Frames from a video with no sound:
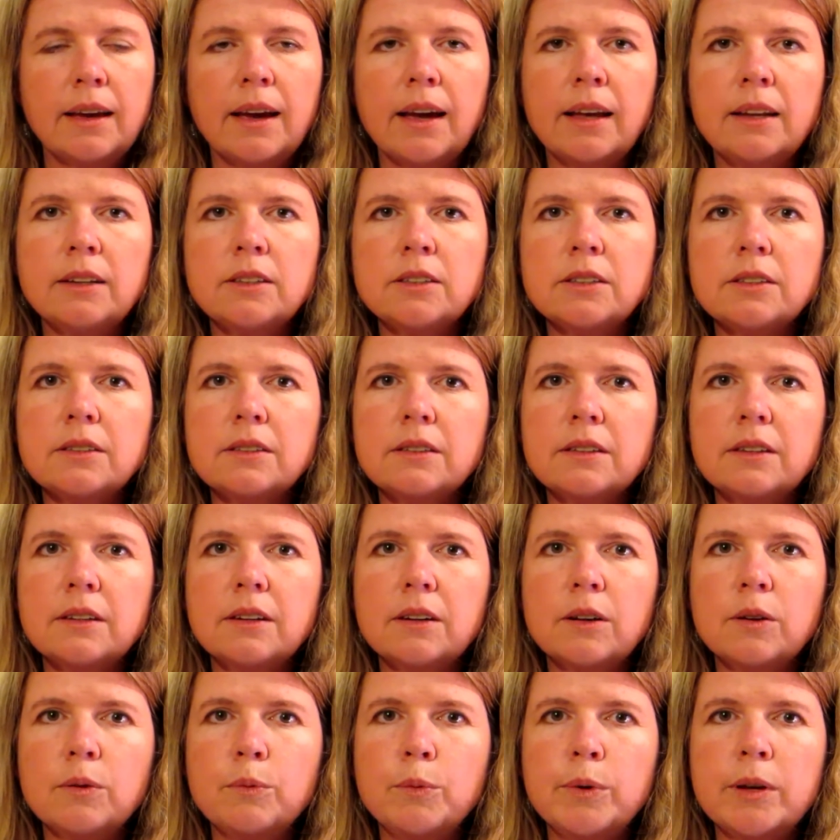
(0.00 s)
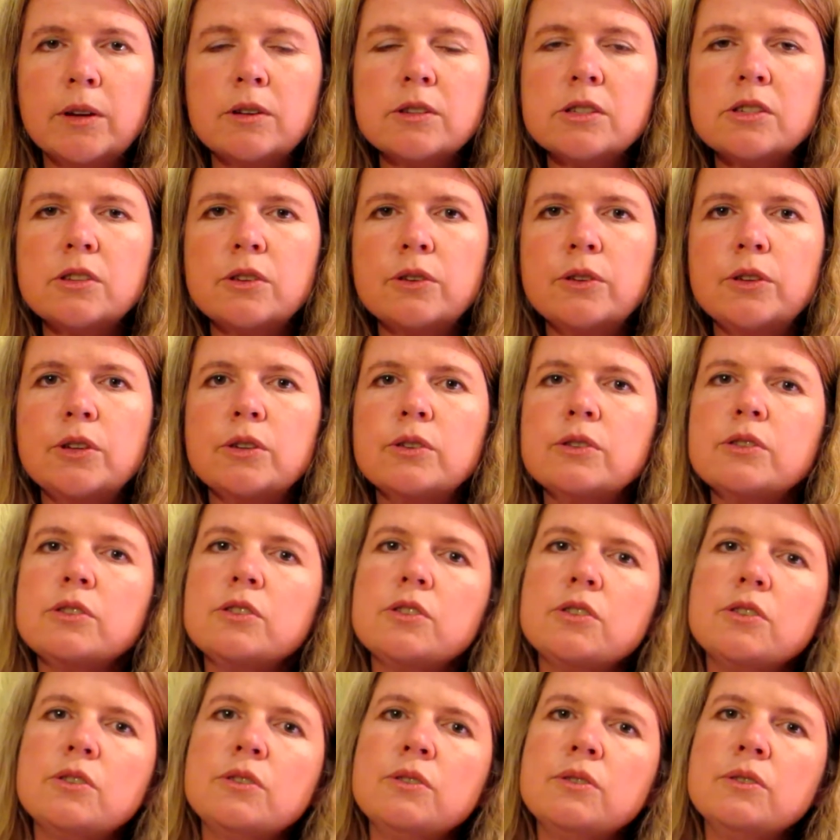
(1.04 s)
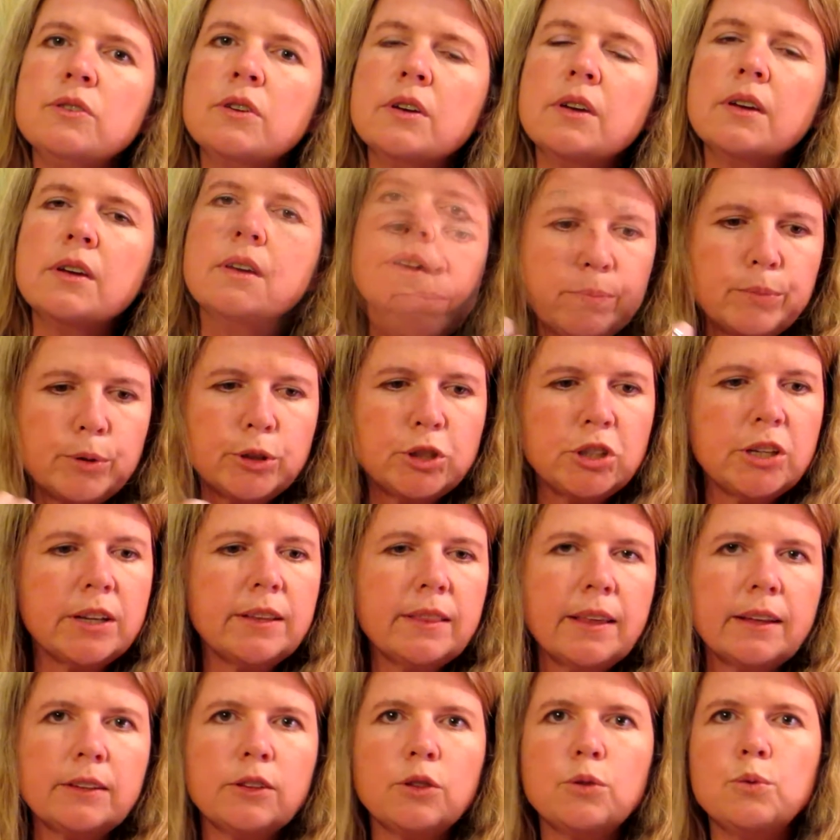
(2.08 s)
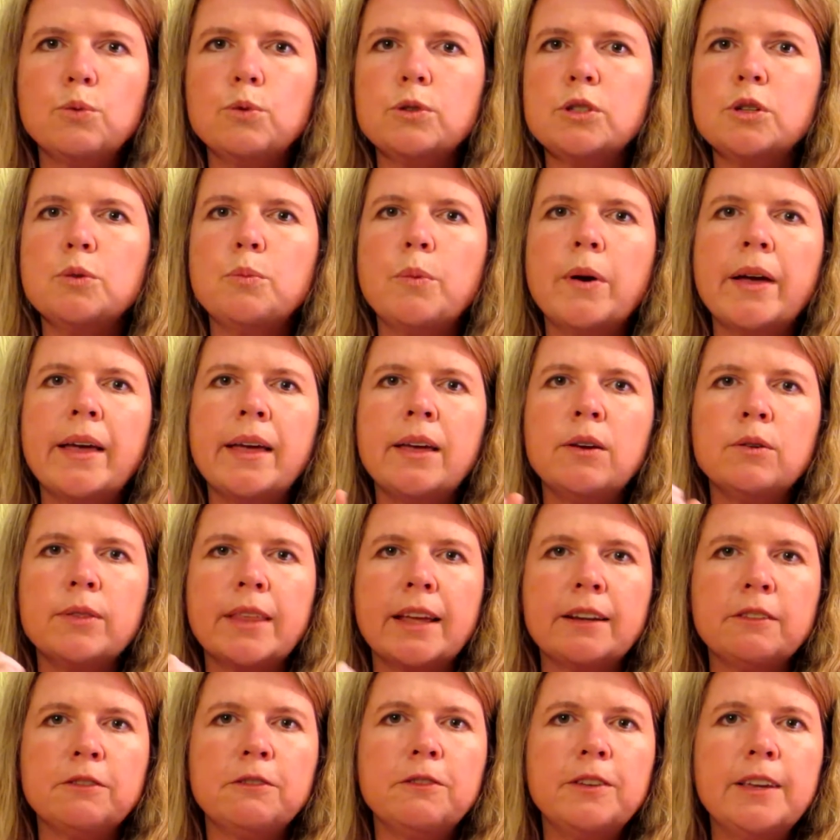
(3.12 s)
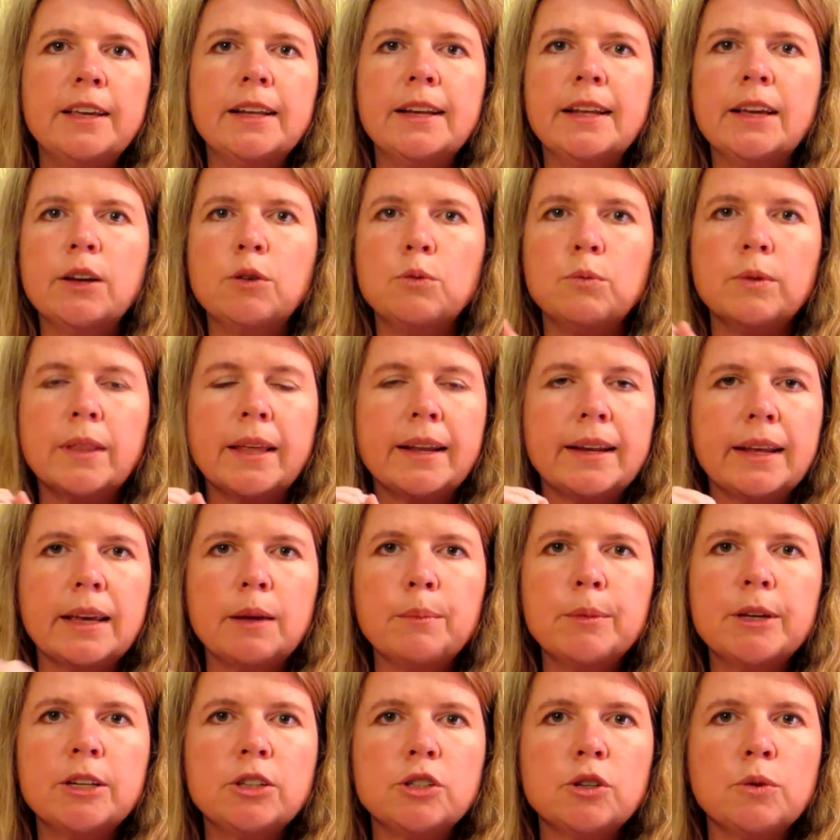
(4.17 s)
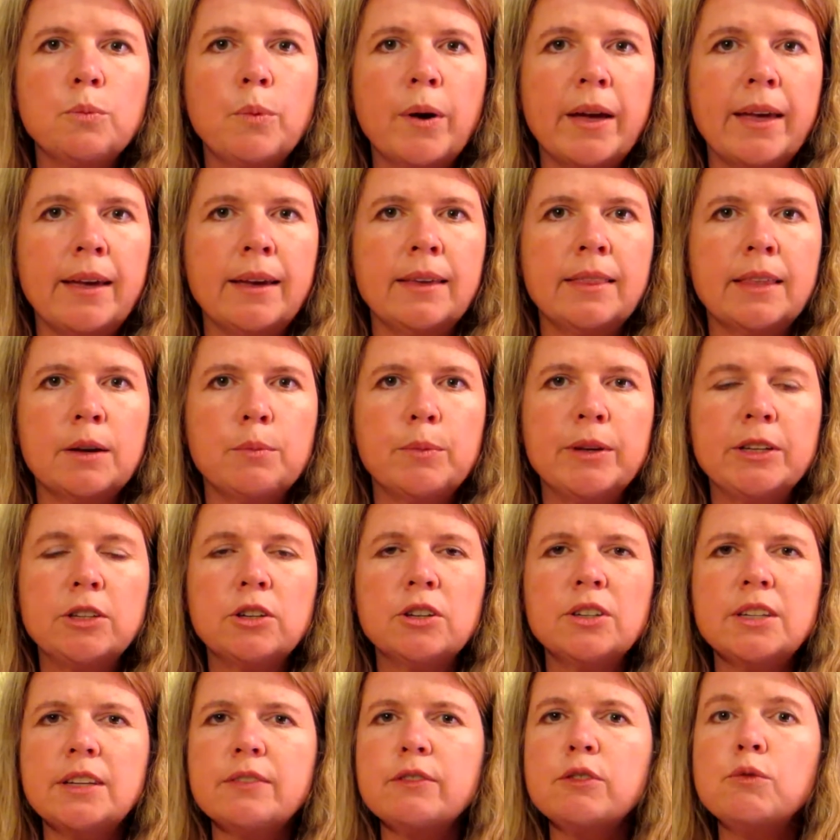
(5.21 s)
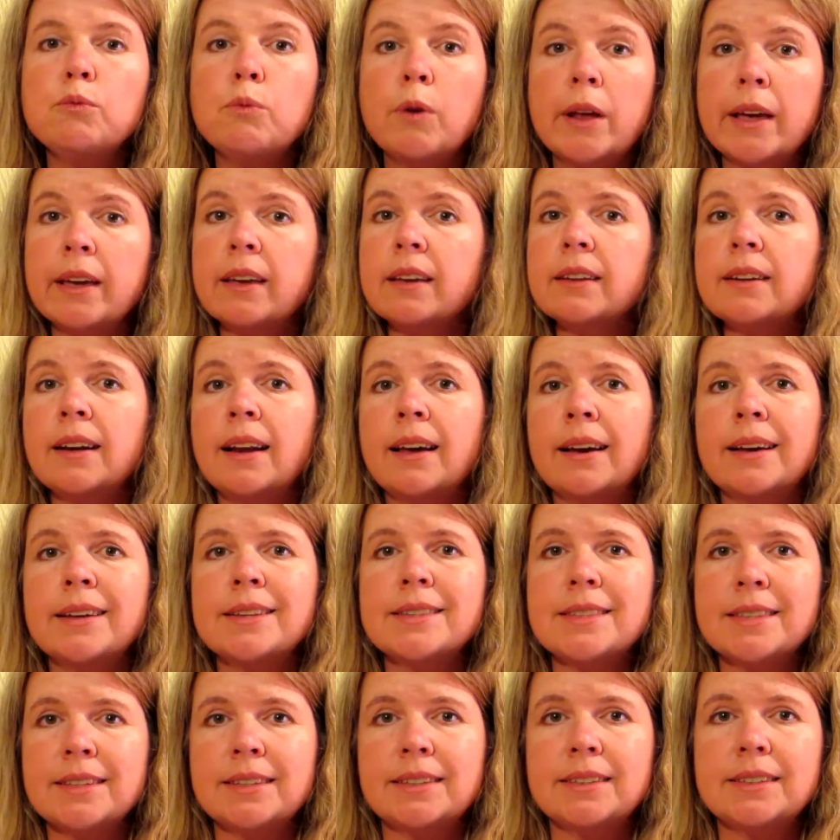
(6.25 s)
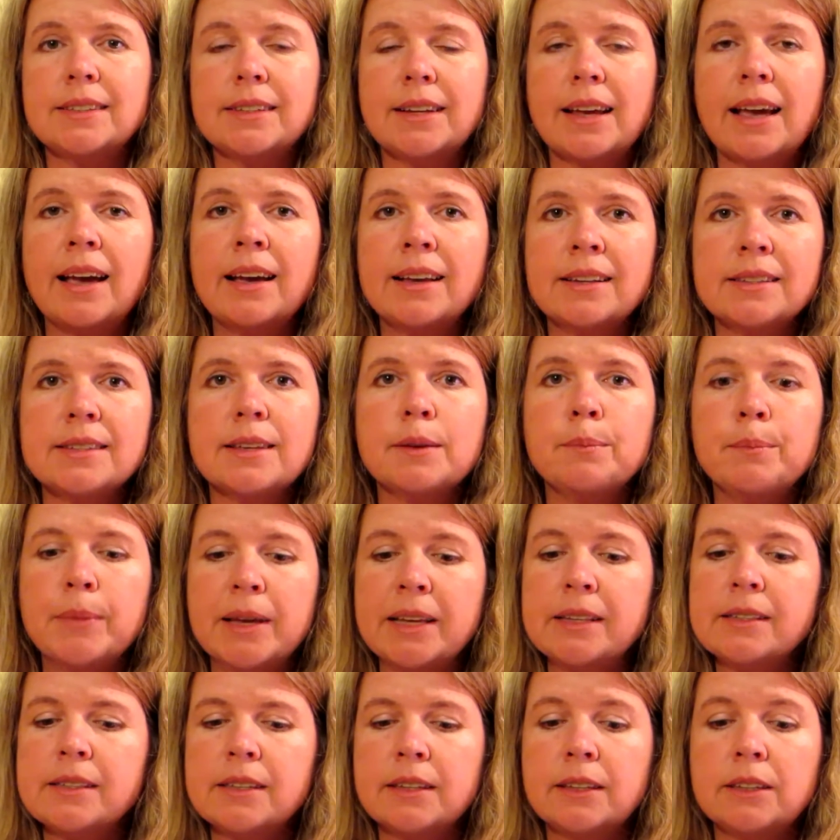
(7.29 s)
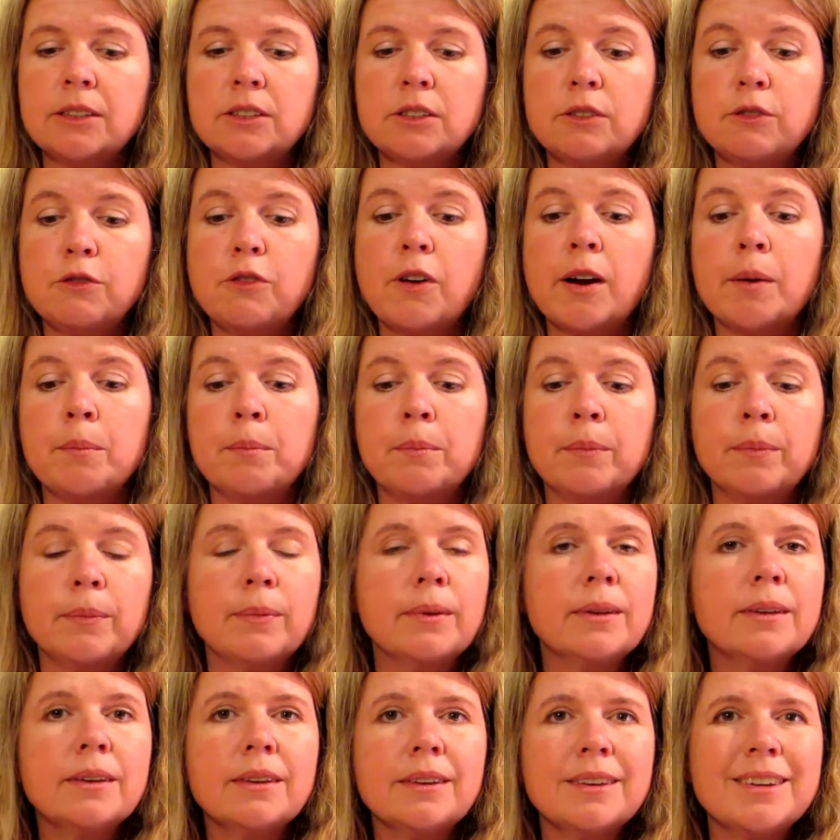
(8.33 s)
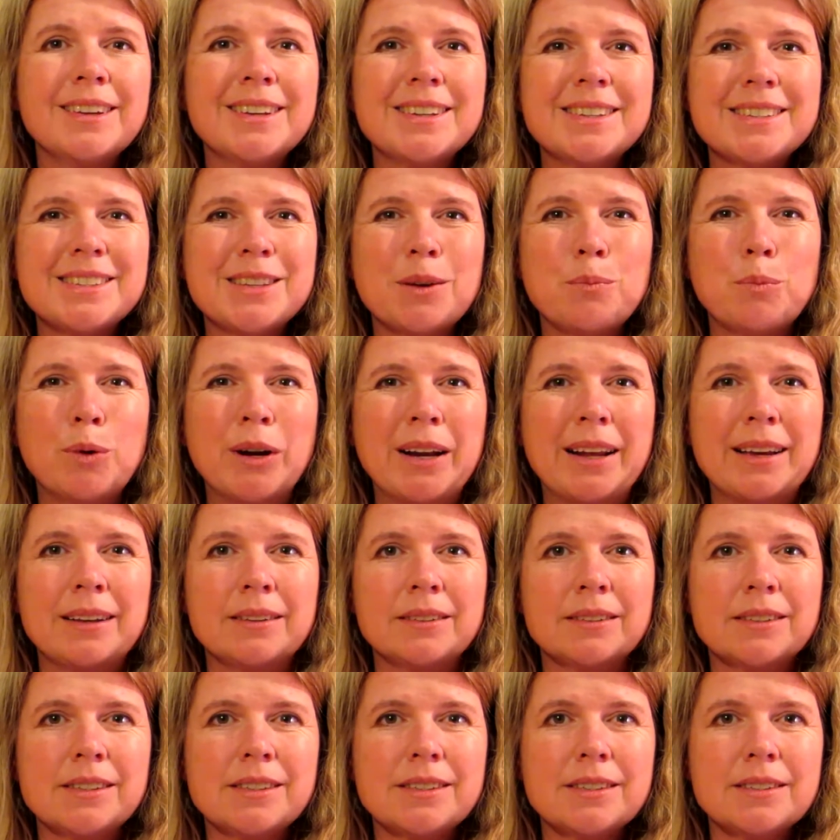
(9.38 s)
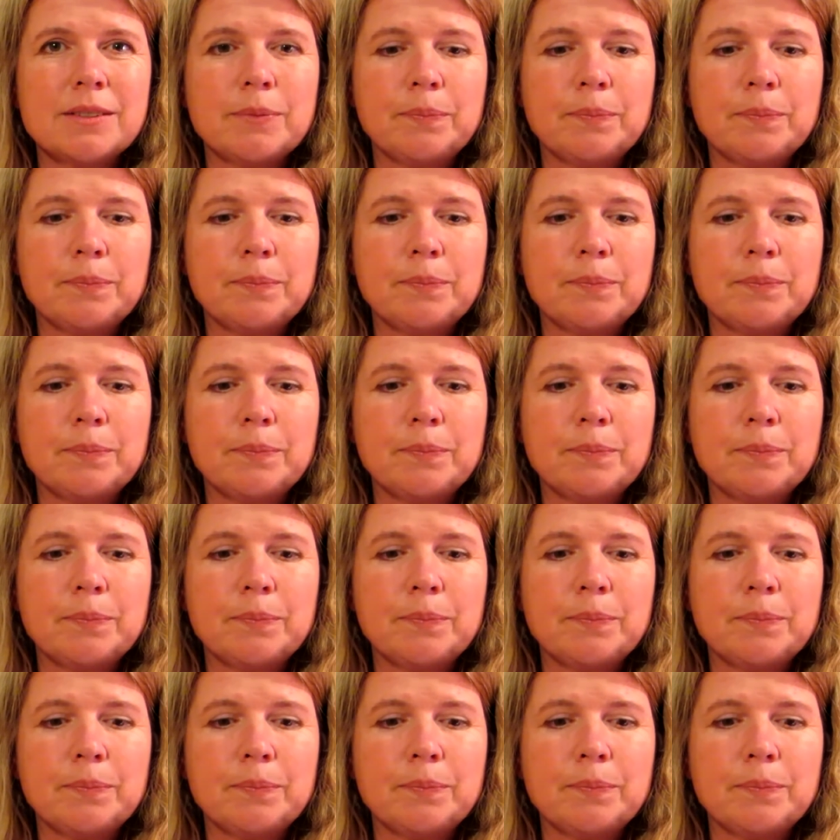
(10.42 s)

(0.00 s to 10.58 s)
And we are so used to pushing that thought away or that feeling or that image away that we don't even recognize it as a message from someone else.